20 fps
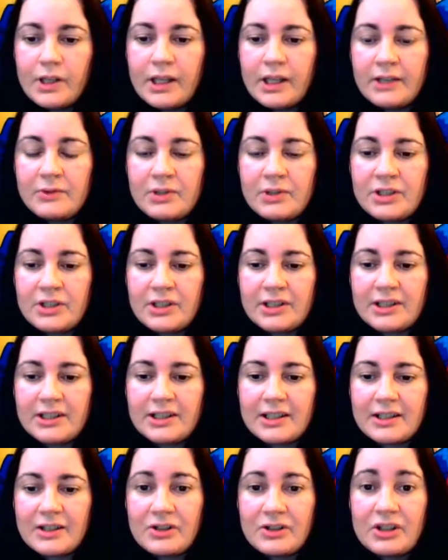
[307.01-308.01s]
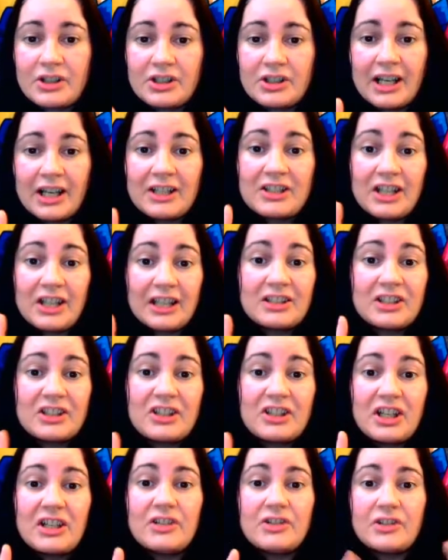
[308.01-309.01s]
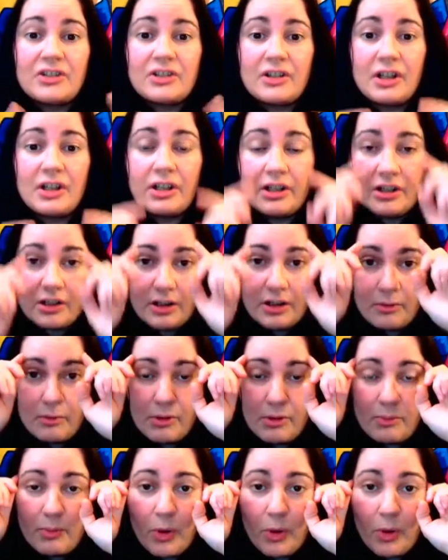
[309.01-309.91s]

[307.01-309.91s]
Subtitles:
it was just, she actually changed the